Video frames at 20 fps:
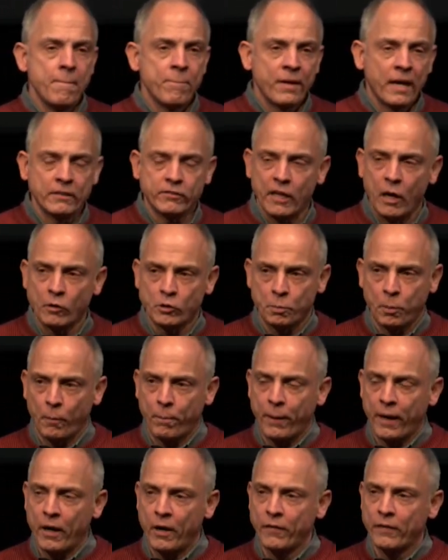As I was
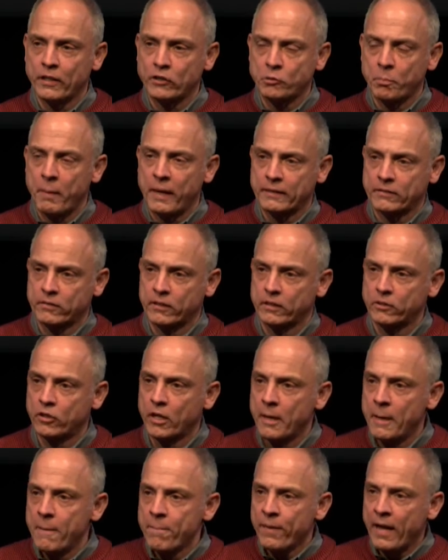preparing this message,
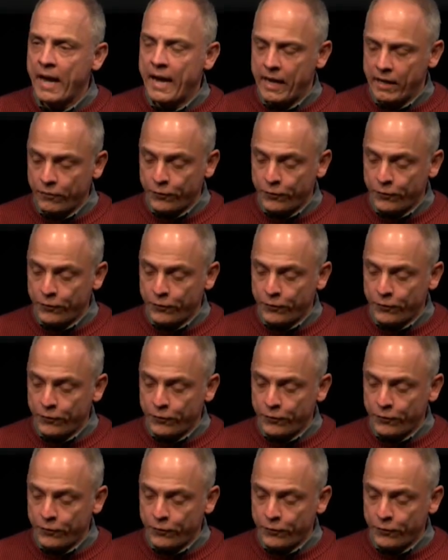I